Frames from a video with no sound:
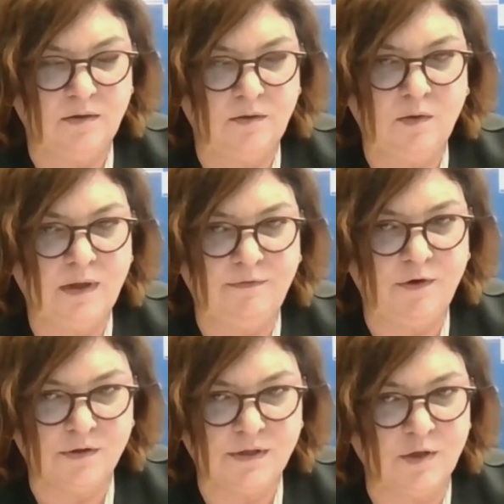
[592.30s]
who have
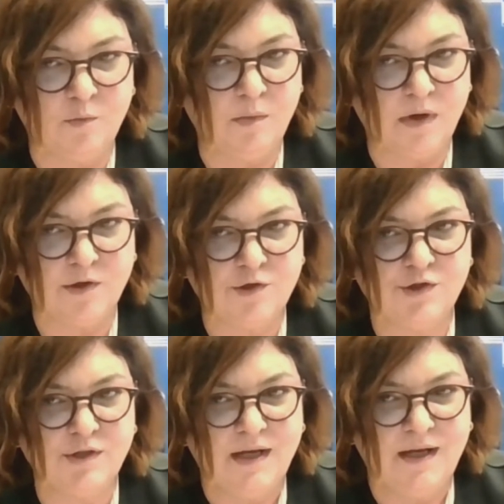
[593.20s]
lost so
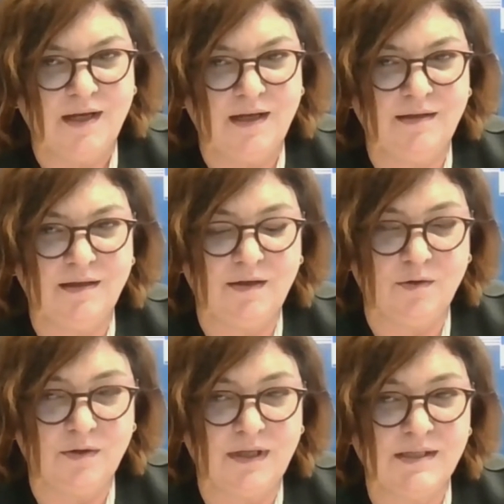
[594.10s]
much. And I
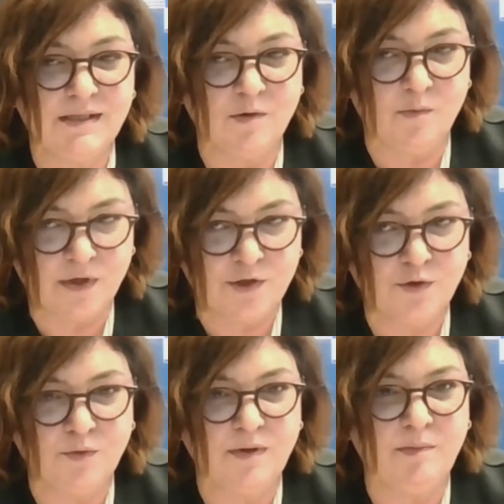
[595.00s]
know there is so much
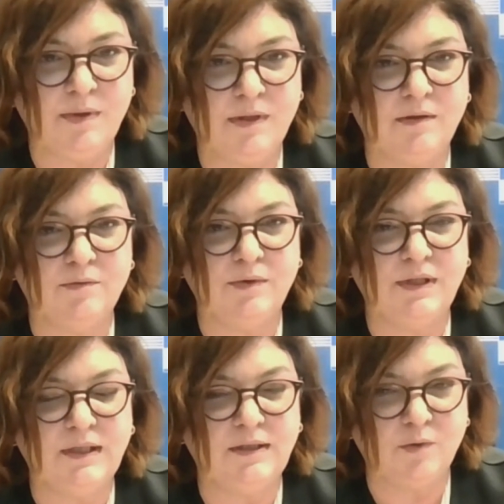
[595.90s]
to rebuild. We
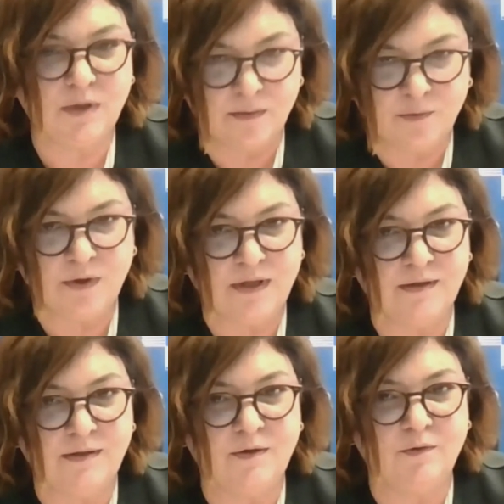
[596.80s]
need to come
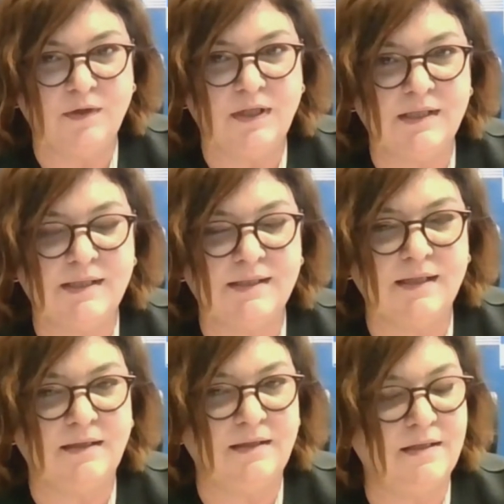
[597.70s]
together on this,
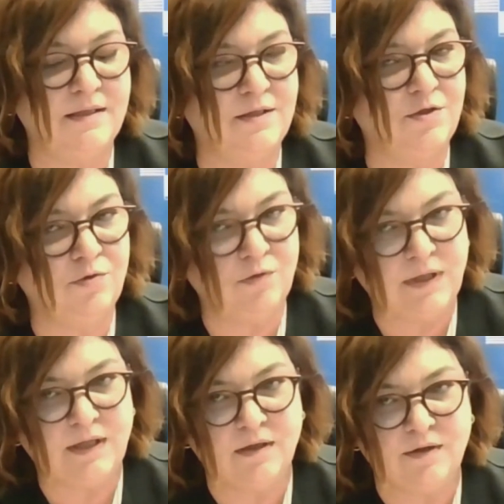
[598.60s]
and it's
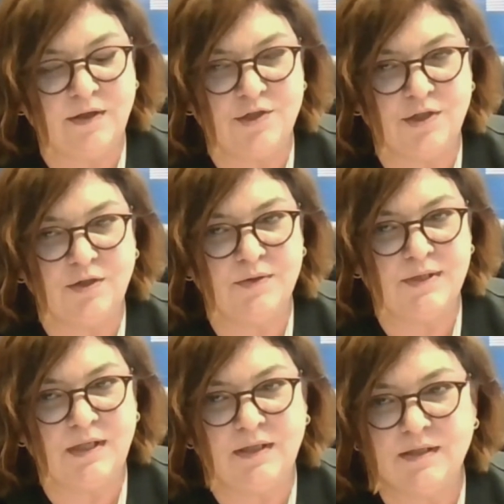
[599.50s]
truly encouraging to
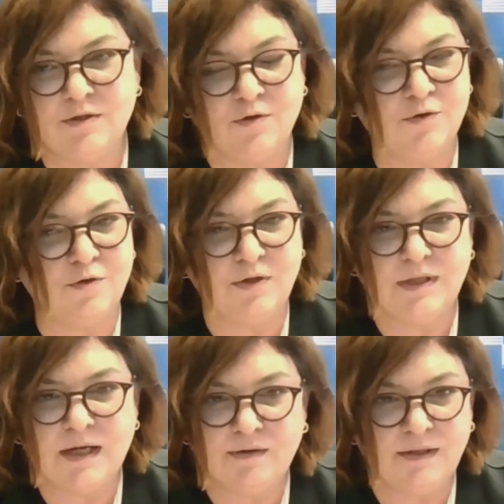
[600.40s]
see the strong
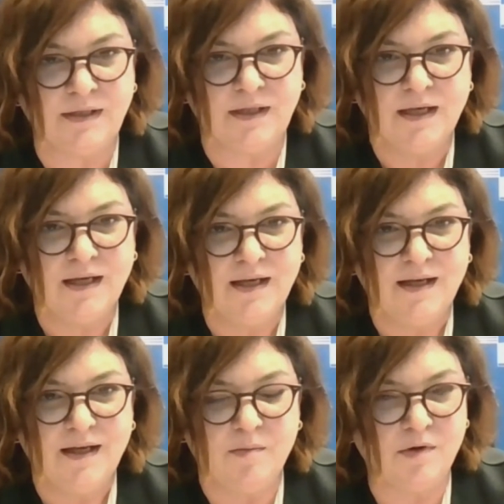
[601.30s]
solidarity
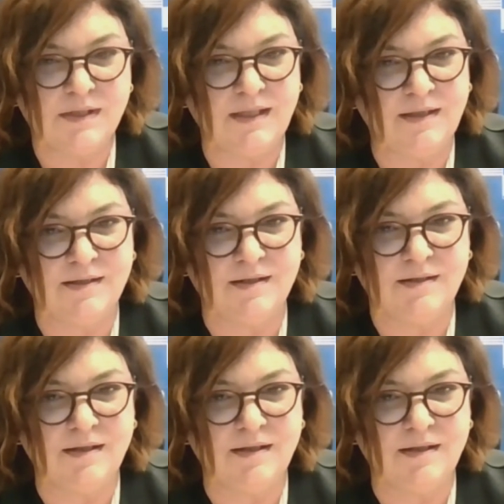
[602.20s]
among citizens